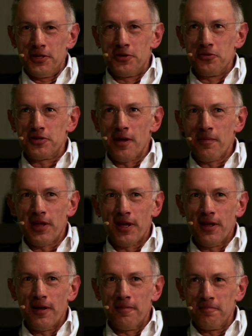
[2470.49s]
do
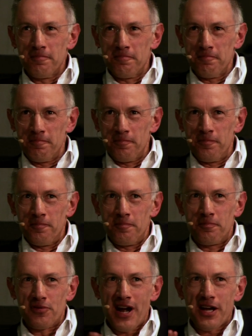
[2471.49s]
something
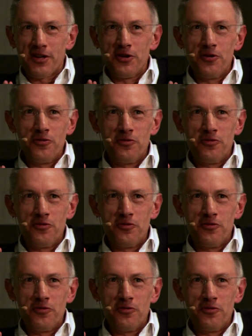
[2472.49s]
brand new,